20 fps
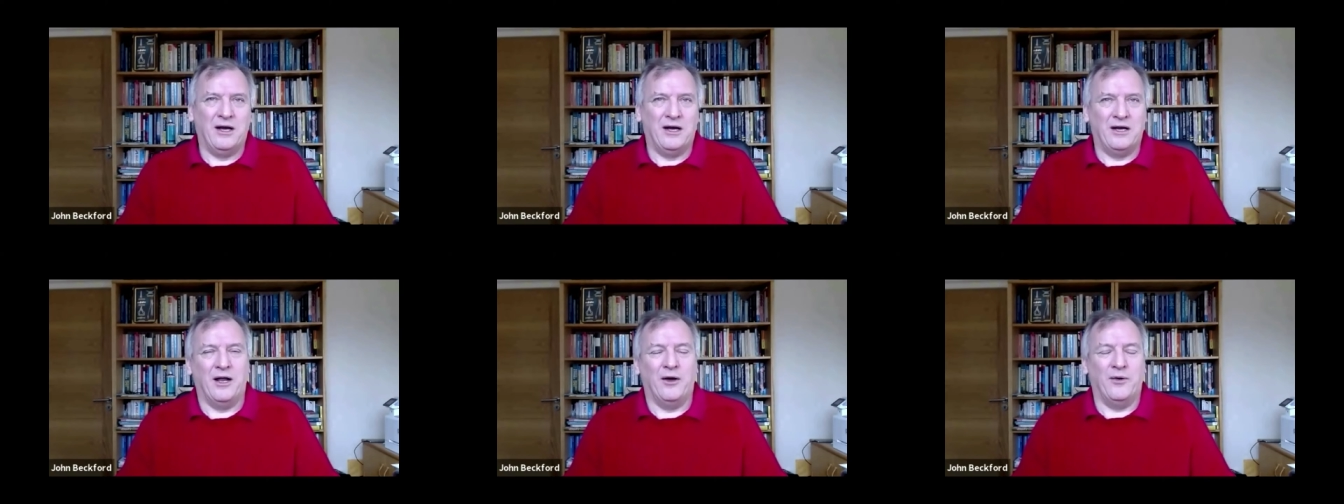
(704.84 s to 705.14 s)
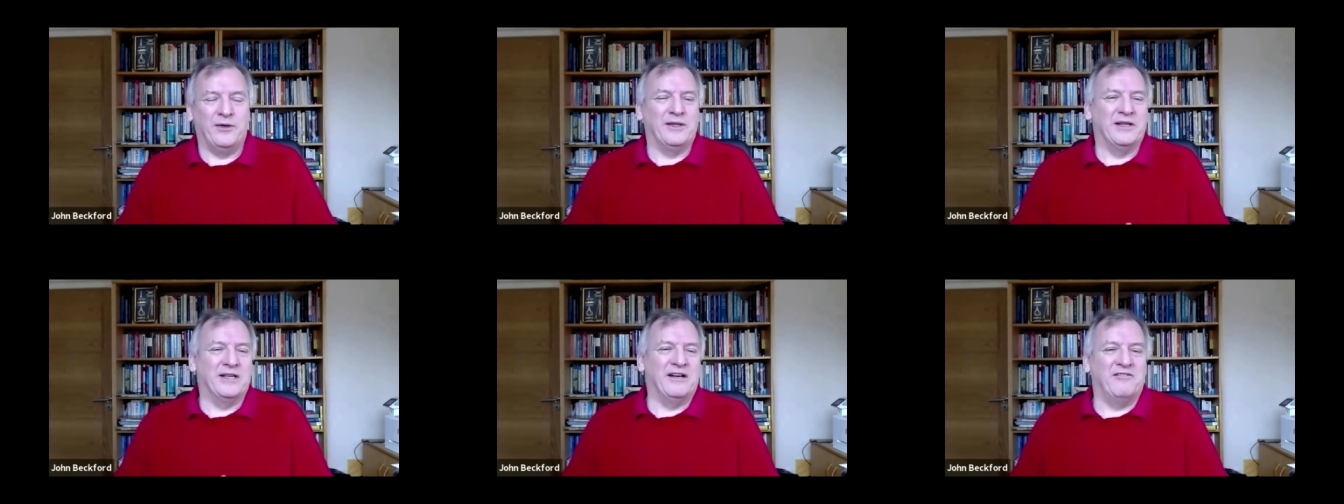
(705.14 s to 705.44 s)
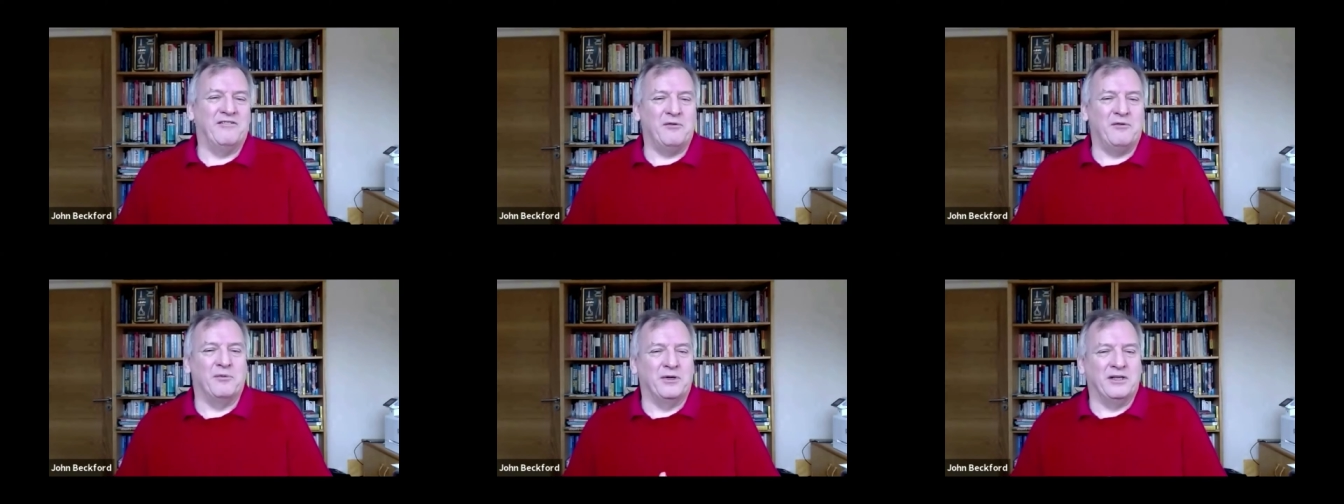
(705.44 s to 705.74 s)
knowing that
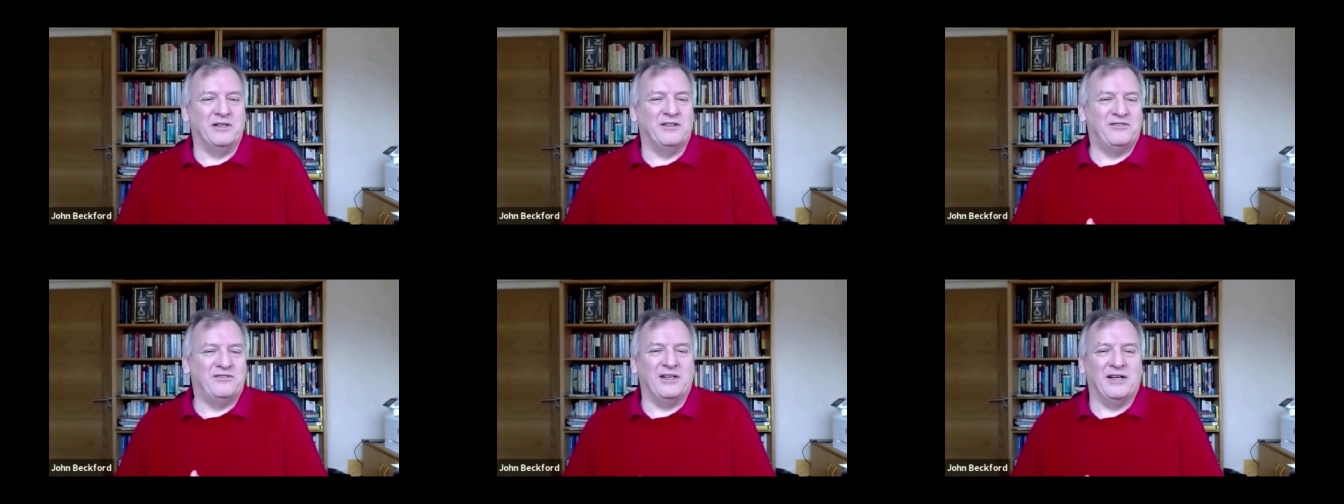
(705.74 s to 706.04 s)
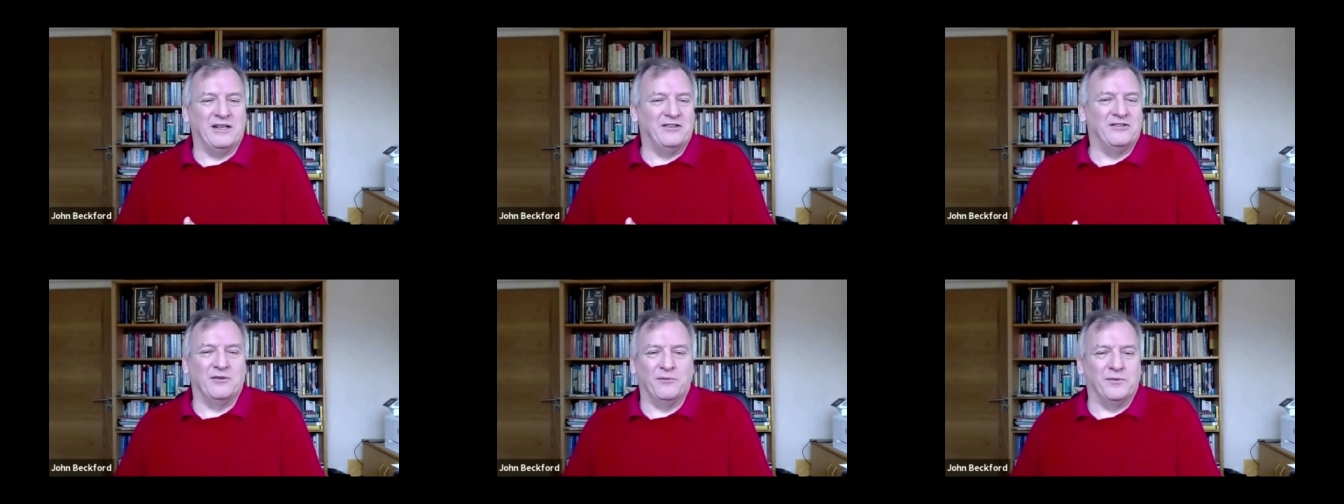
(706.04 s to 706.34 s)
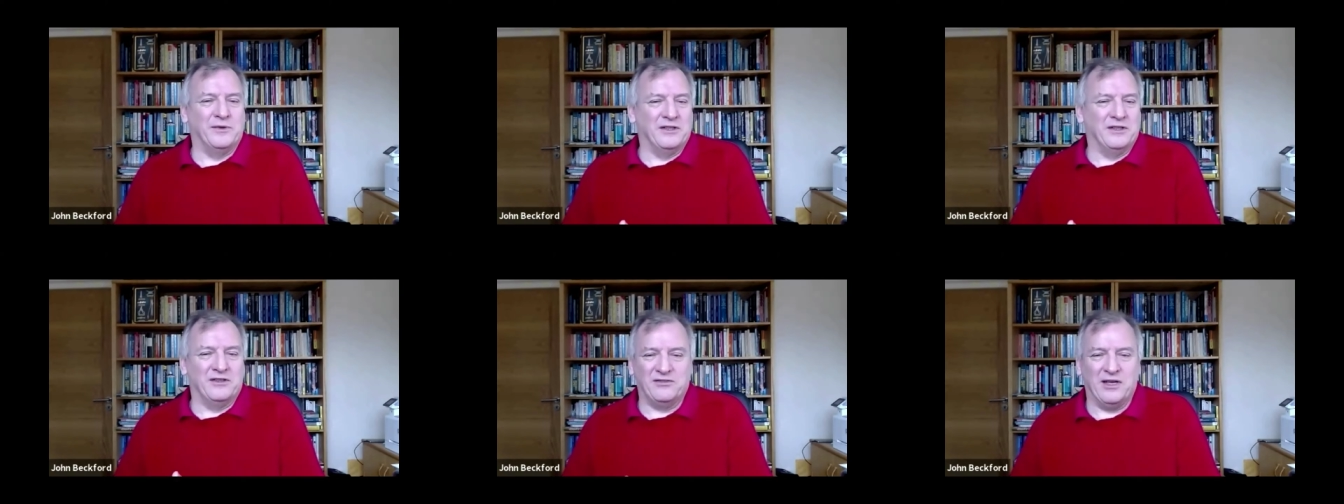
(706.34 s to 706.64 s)
everybody is selling
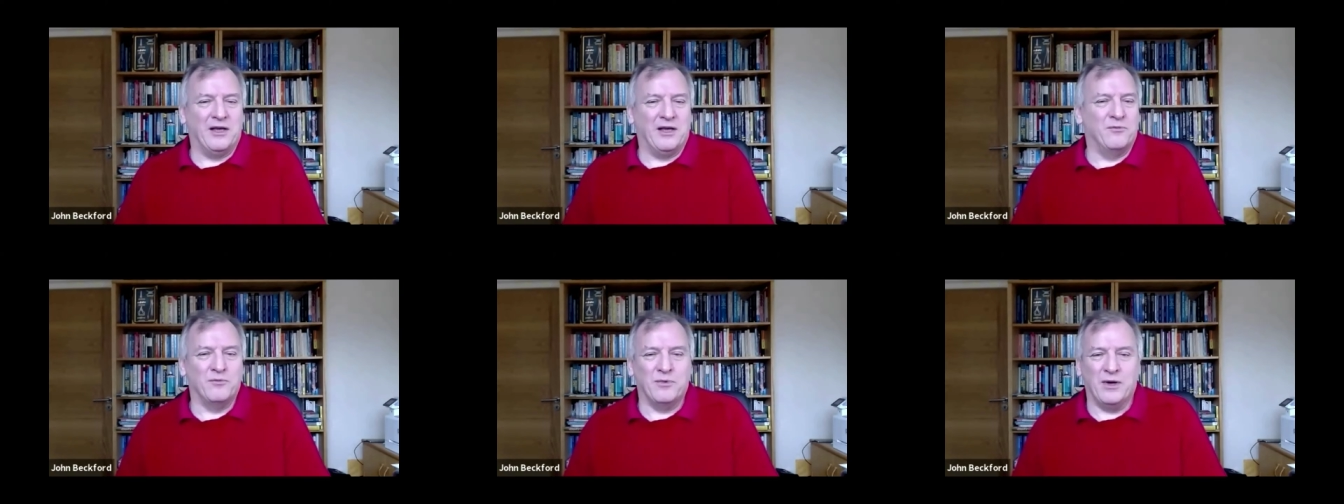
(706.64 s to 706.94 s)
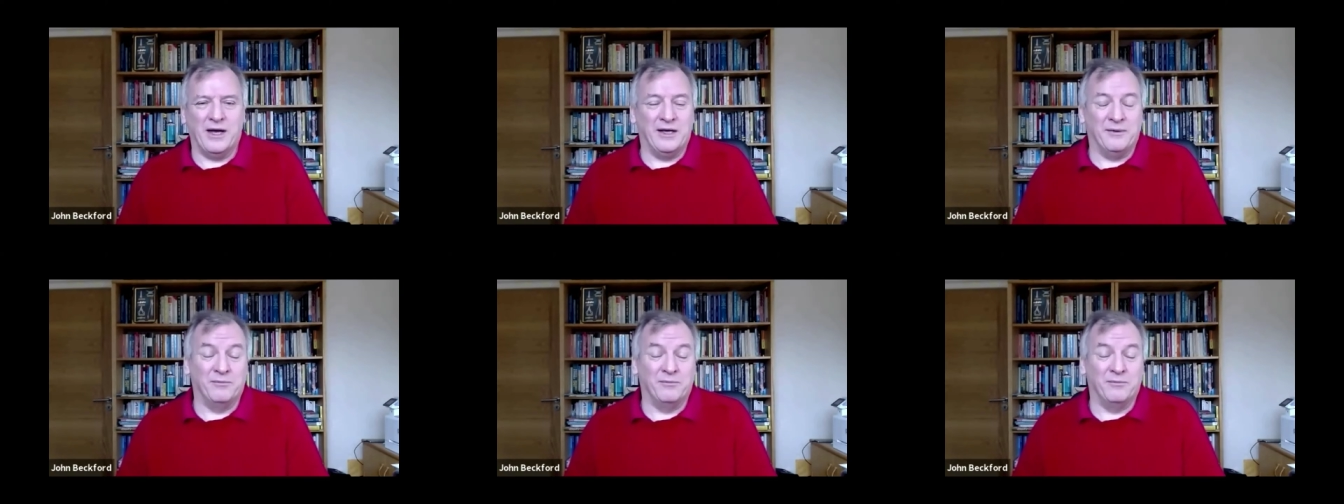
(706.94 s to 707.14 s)
something the same way,